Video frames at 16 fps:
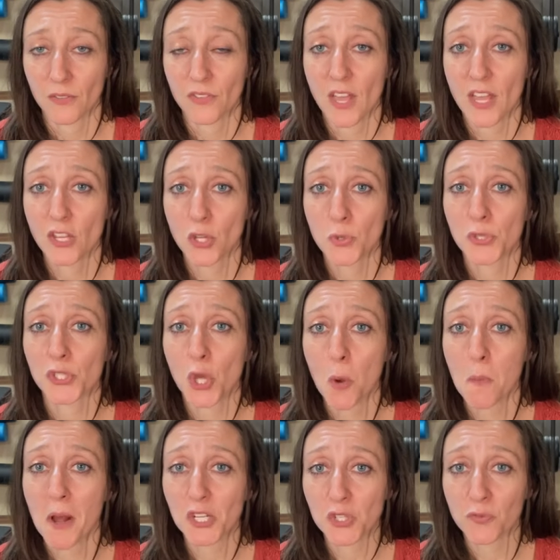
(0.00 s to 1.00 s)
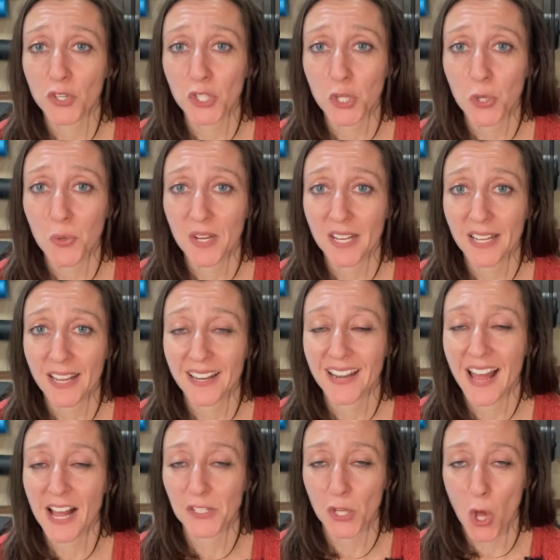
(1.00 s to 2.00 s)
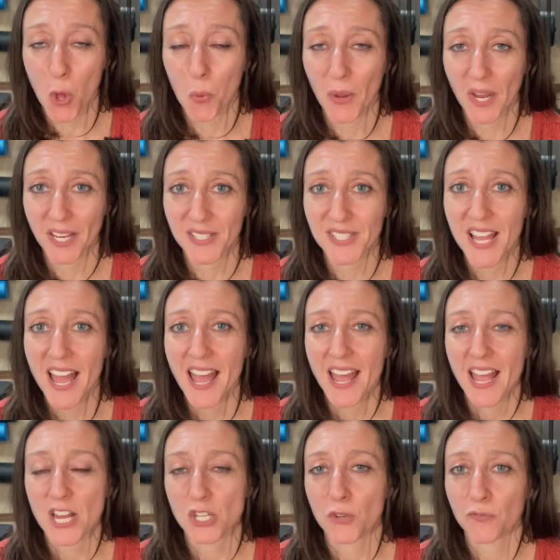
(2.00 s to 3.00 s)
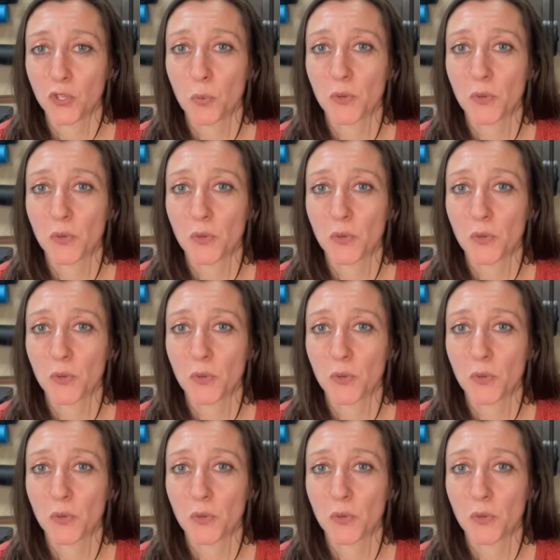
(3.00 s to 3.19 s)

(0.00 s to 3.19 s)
Thank you so much for tuning in as always. And if you